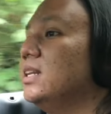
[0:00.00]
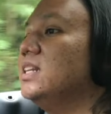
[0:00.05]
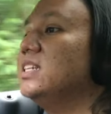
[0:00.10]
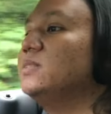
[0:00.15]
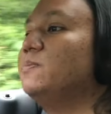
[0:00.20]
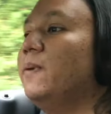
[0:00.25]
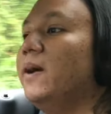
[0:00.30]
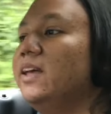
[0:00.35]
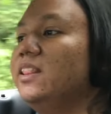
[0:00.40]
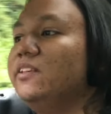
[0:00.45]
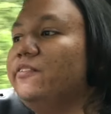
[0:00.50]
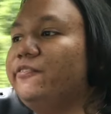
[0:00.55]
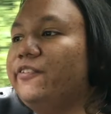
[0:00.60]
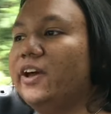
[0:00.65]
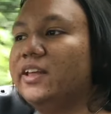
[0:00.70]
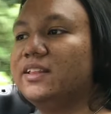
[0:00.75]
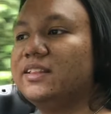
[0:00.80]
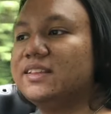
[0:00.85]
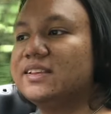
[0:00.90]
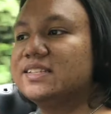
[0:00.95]
Despite the
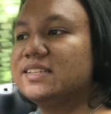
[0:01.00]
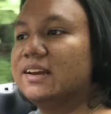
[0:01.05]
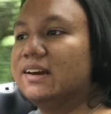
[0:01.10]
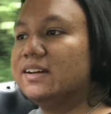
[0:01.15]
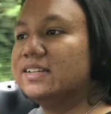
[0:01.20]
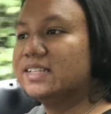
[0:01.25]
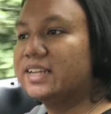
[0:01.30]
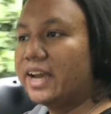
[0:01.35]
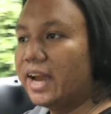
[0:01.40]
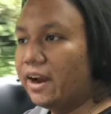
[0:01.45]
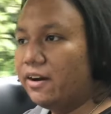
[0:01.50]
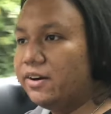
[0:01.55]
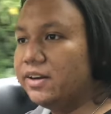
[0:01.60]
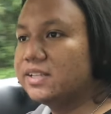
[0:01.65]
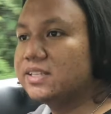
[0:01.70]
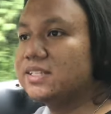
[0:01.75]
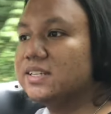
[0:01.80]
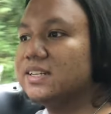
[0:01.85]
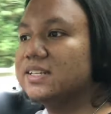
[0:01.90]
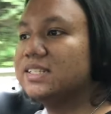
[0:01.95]
fact that this car's
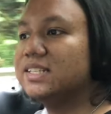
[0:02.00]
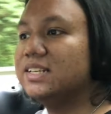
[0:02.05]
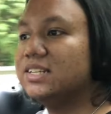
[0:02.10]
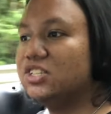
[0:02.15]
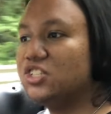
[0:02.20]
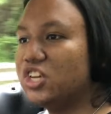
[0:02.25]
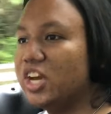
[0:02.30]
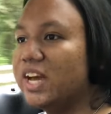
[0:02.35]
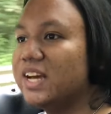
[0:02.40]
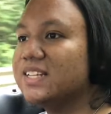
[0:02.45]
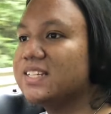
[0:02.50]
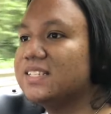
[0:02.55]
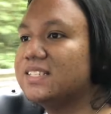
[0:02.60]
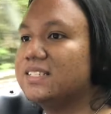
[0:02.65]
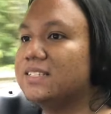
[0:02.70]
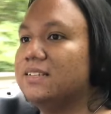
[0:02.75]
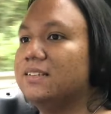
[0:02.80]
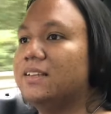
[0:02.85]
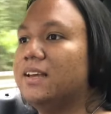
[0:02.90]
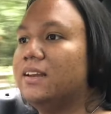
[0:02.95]
character
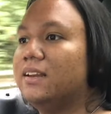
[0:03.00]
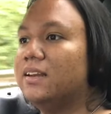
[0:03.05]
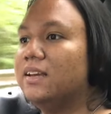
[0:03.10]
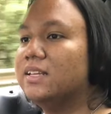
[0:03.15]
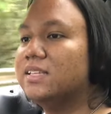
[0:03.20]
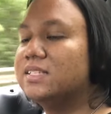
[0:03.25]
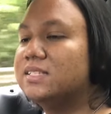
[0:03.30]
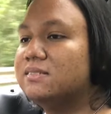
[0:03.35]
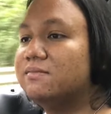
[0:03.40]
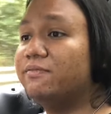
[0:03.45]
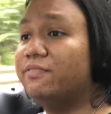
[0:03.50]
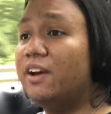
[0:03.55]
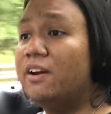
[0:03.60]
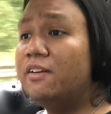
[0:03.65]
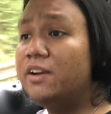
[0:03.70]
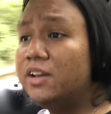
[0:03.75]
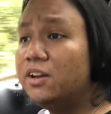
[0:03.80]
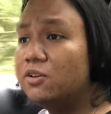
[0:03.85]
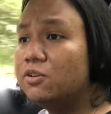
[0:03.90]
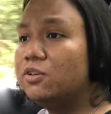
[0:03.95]
suggests that it's
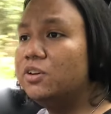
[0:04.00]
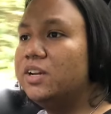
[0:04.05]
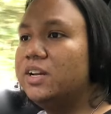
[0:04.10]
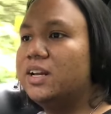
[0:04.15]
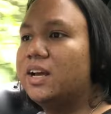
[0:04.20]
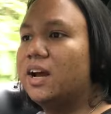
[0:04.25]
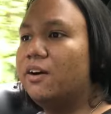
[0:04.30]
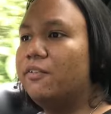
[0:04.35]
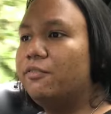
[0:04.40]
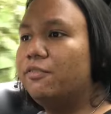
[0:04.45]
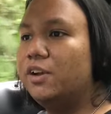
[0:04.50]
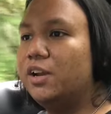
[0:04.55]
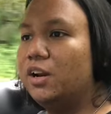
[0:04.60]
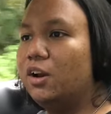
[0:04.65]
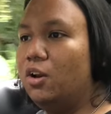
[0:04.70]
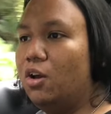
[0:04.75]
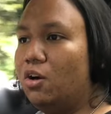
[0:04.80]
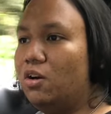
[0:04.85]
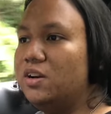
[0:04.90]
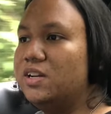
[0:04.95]
very good at covering
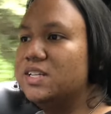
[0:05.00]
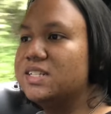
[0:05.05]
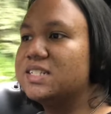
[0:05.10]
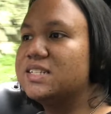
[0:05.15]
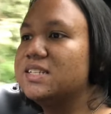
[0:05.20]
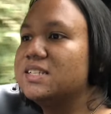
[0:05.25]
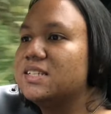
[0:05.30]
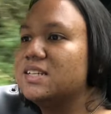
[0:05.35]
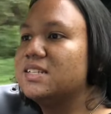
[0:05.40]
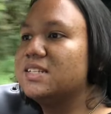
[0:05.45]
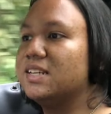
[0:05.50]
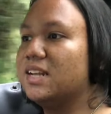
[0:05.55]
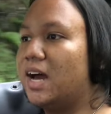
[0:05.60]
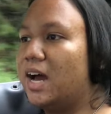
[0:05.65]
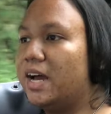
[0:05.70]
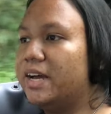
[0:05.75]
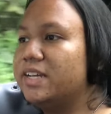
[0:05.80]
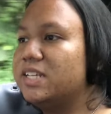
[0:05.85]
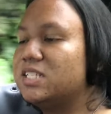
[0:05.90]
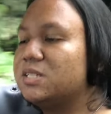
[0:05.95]
long distances at
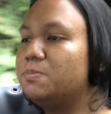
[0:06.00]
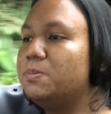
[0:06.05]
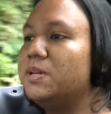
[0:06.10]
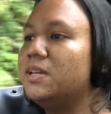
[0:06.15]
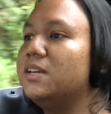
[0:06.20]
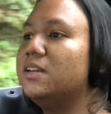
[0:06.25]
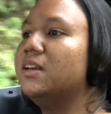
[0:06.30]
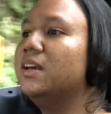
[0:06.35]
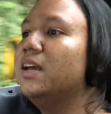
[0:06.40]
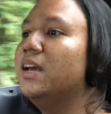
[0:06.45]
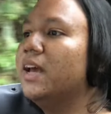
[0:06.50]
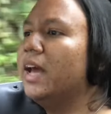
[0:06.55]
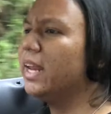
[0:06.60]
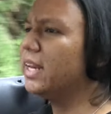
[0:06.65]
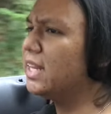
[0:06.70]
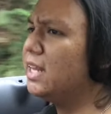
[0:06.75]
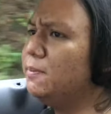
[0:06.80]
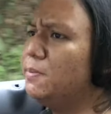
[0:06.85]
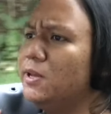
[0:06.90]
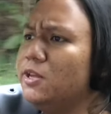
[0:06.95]
high speed
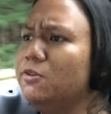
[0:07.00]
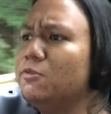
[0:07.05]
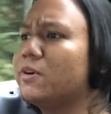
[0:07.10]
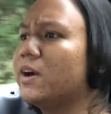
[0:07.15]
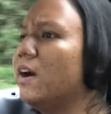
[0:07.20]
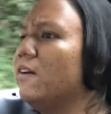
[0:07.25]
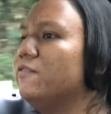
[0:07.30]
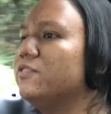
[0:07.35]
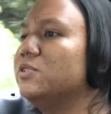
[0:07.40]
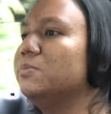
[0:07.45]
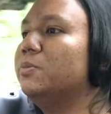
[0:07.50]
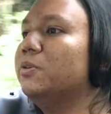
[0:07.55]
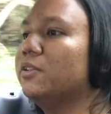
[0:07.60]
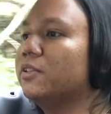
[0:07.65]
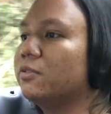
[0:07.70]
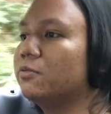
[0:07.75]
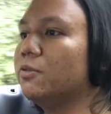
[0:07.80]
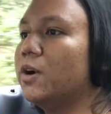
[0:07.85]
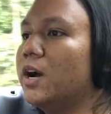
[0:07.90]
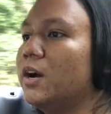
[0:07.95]
and keeping you
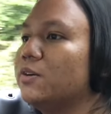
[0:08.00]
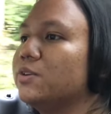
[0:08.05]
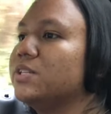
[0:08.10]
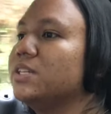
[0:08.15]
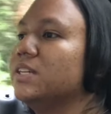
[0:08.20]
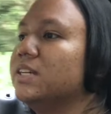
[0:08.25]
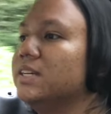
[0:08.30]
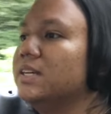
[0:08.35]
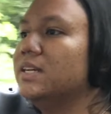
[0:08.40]
comfortable throughout,